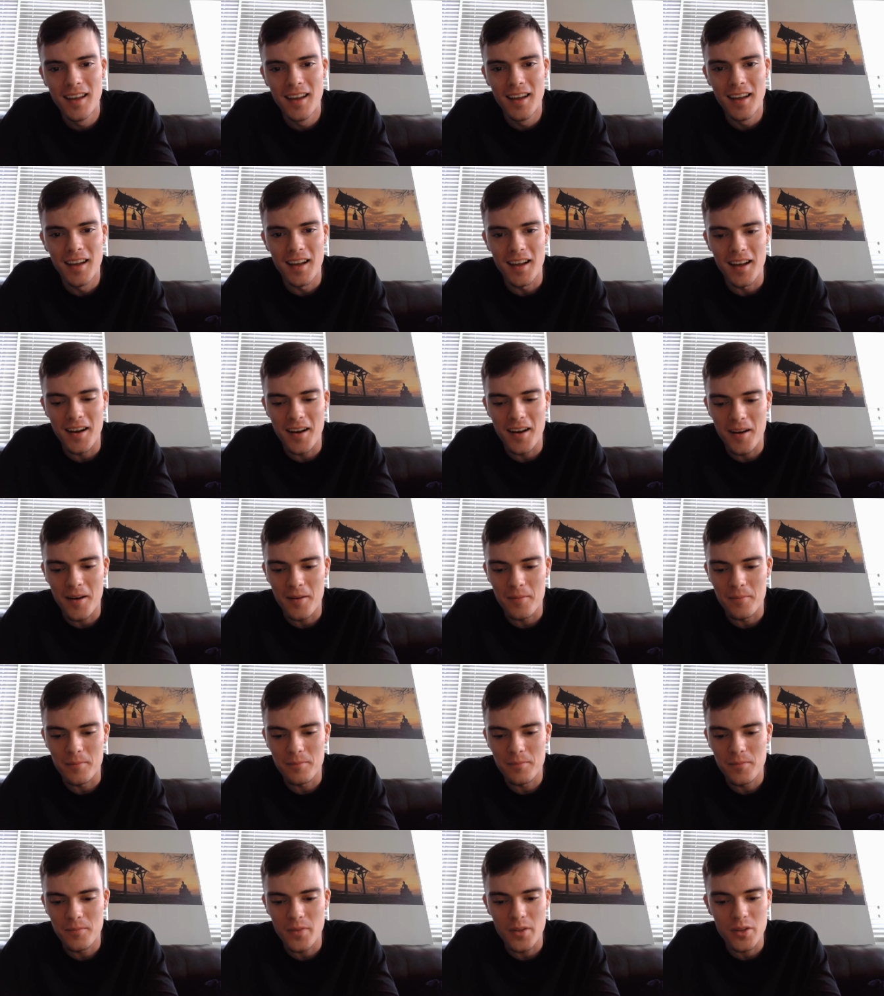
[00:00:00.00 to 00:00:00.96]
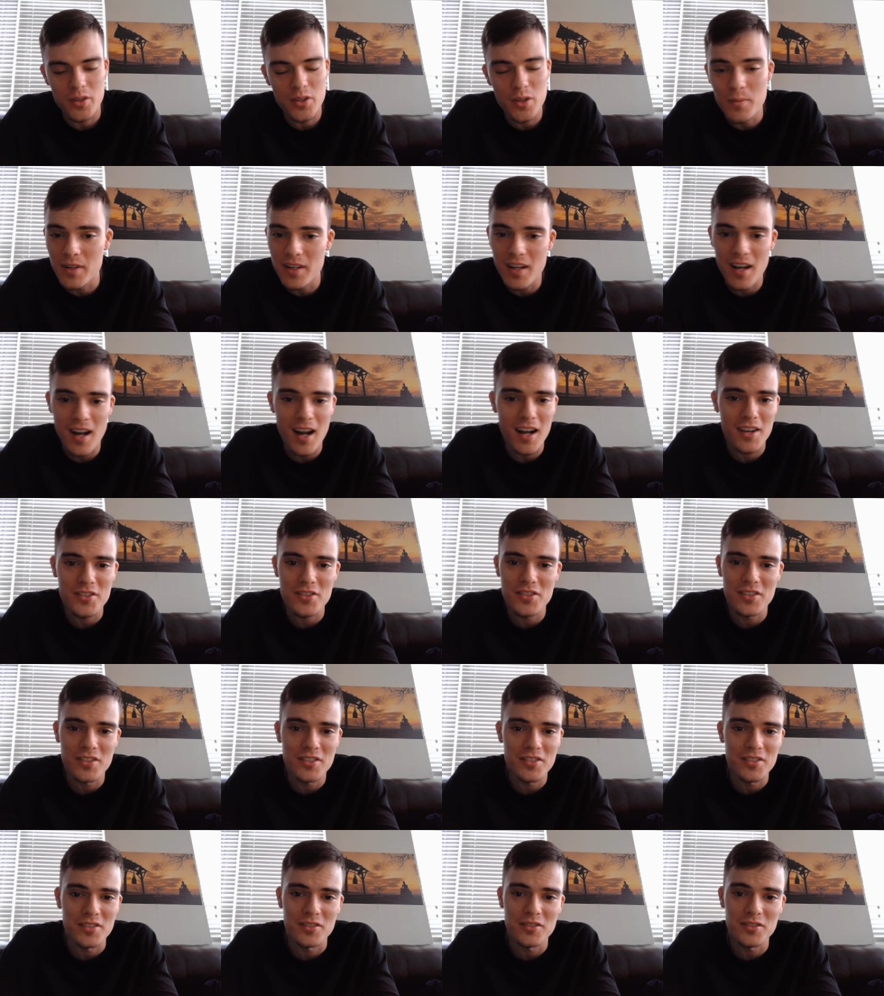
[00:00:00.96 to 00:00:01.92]
The human
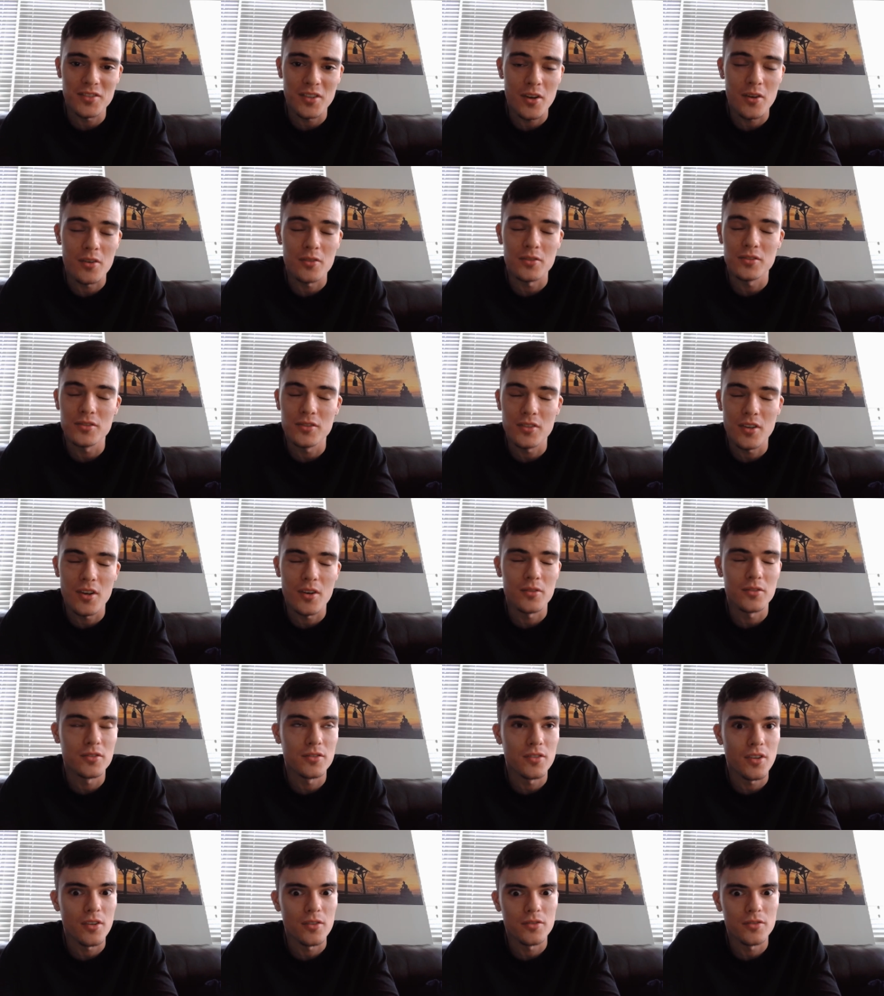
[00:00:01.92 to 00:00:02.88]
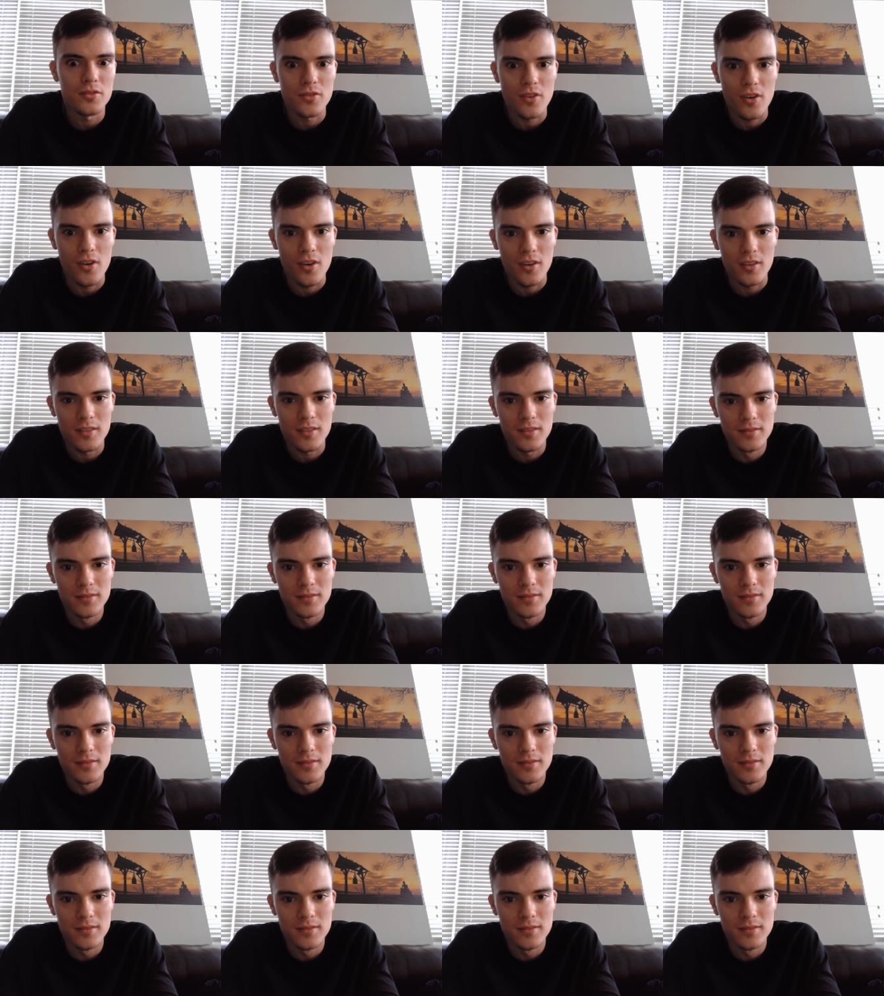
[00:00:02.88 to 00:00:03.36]
consciousness is so strong.